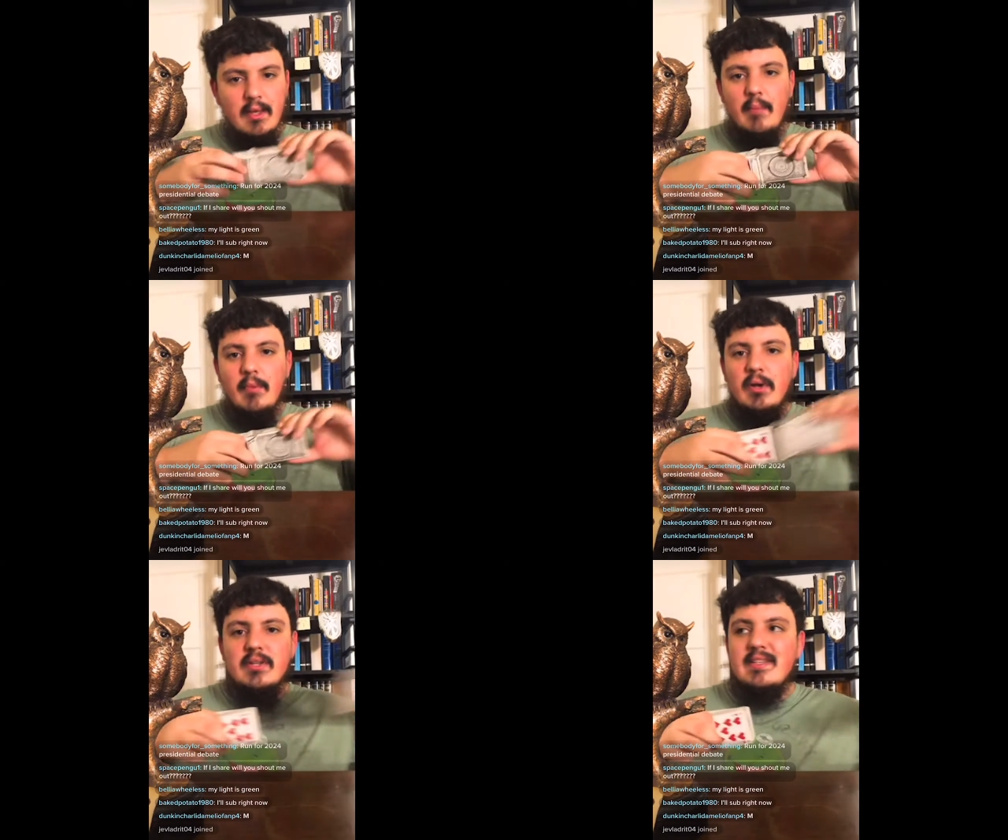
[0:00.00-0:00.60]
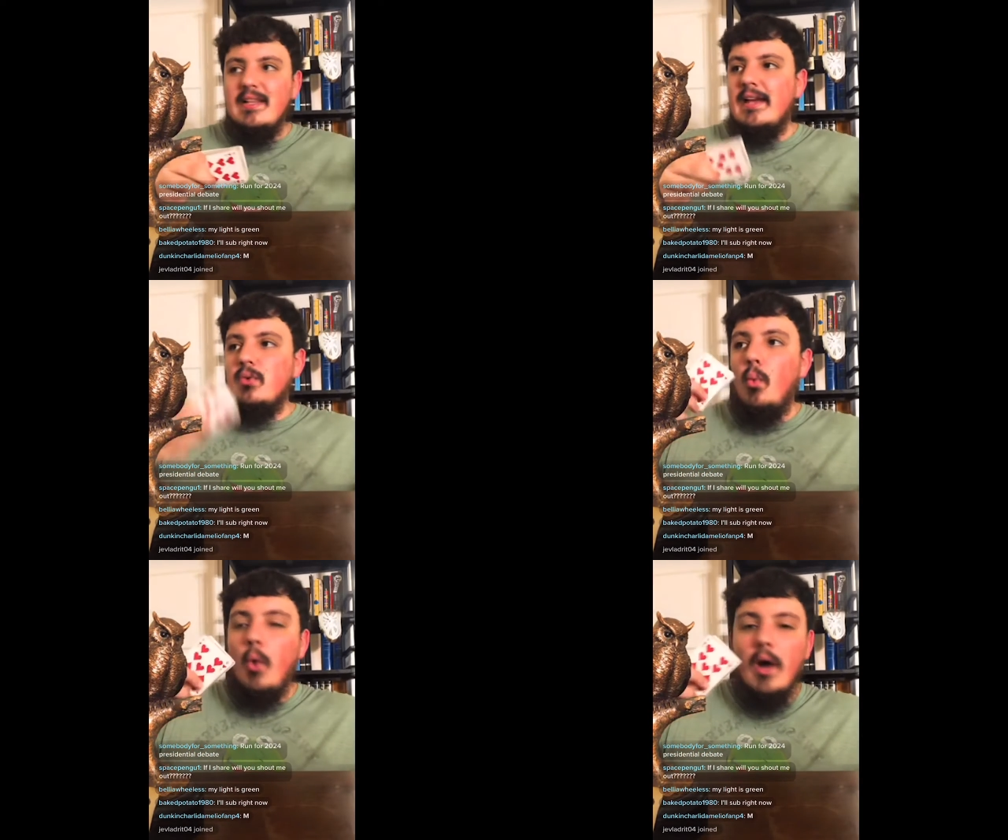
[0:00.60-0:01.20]
And we're going to
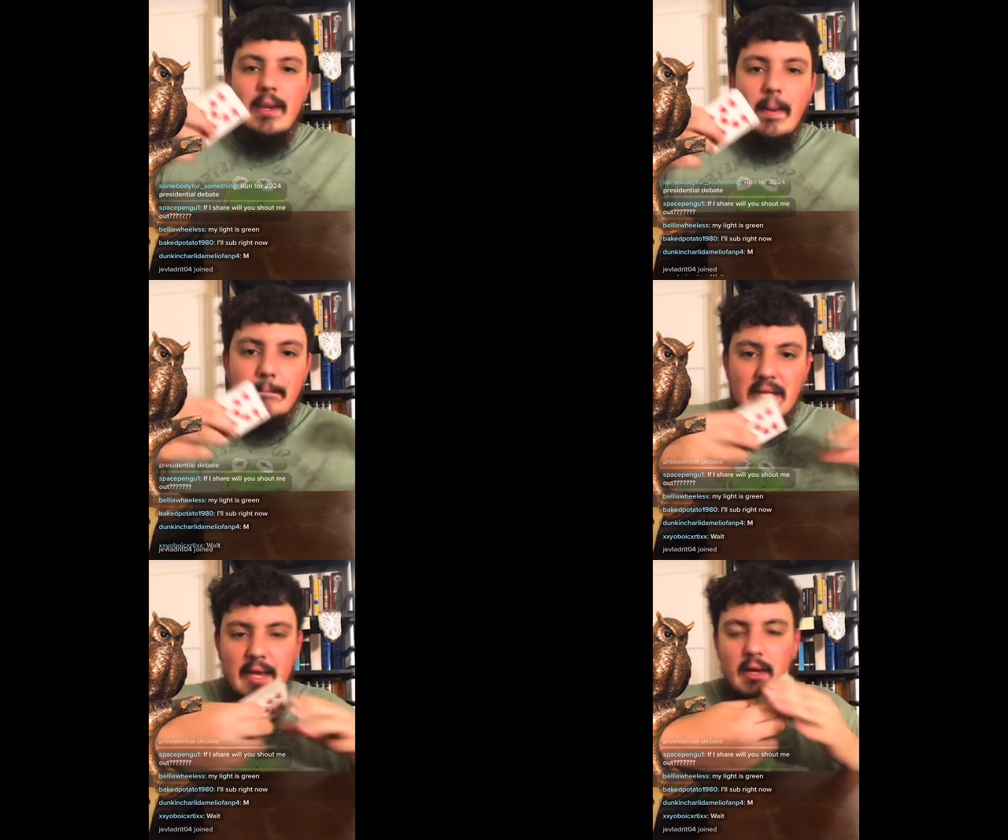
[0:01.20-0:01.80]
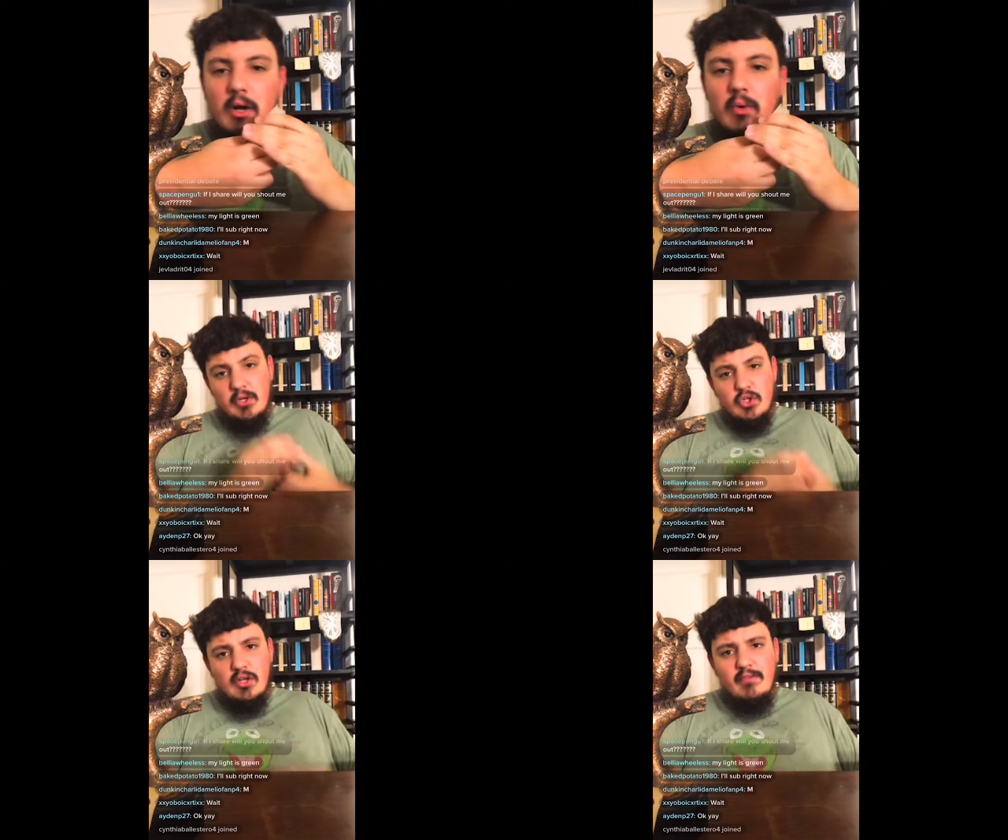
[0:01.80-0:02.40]
select one playing card. I'm
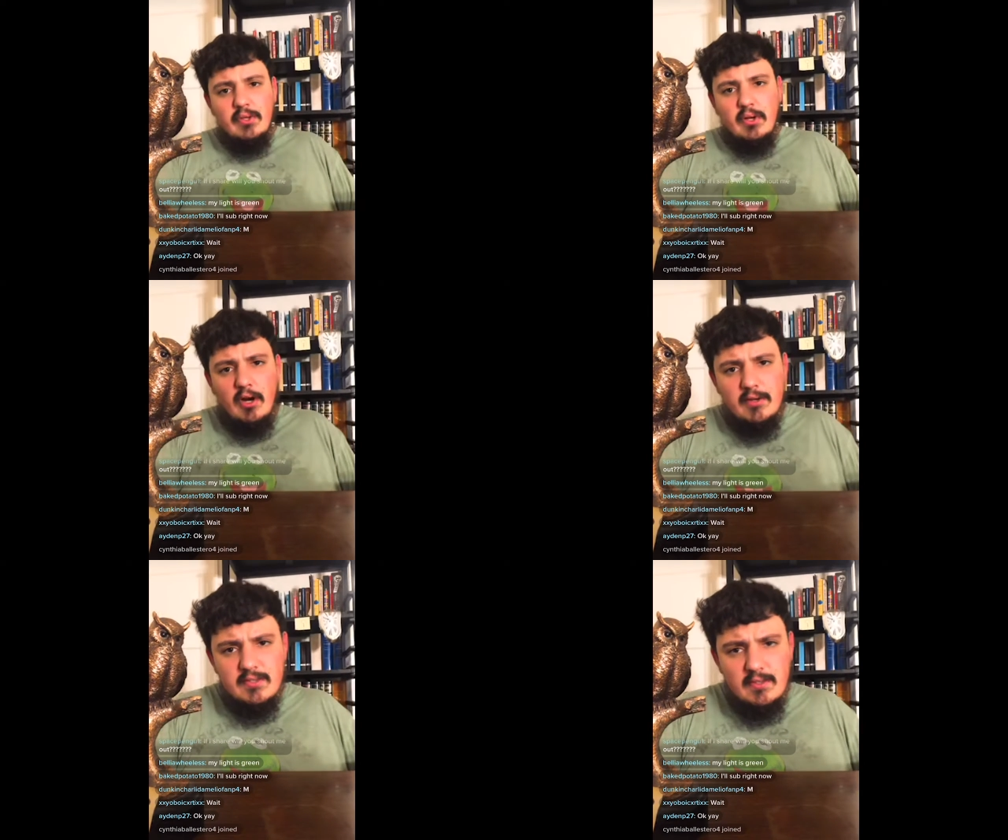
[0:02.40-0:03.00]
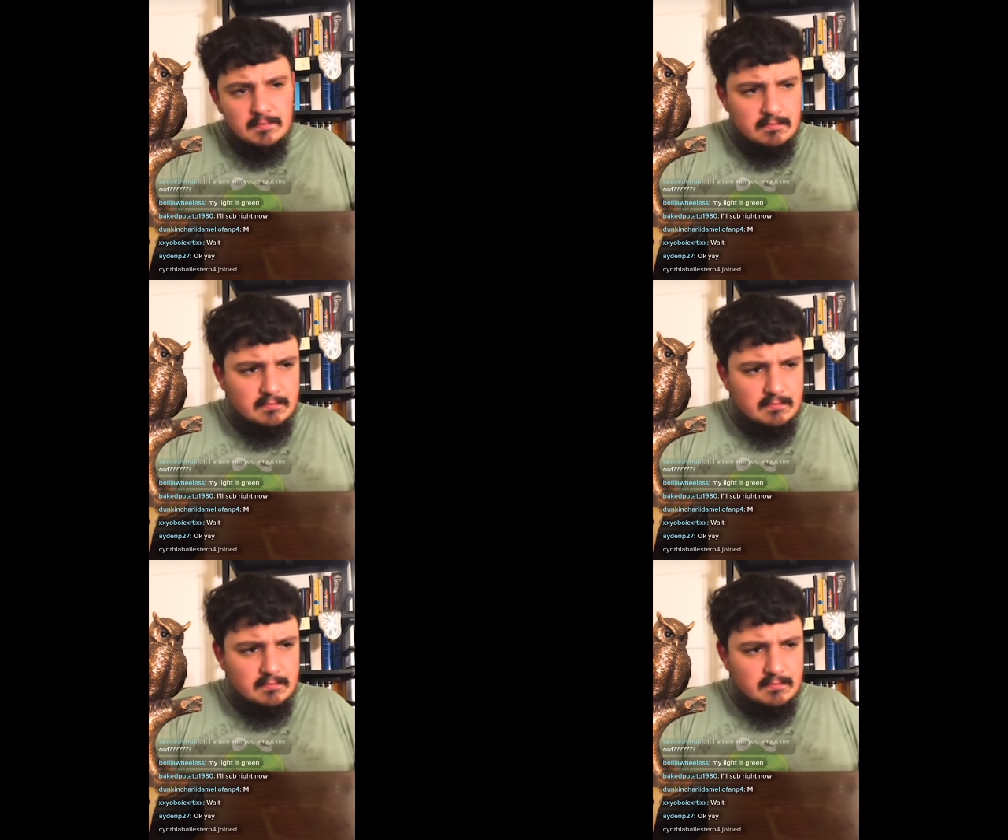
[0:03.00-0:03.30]
going to shuffle the cards.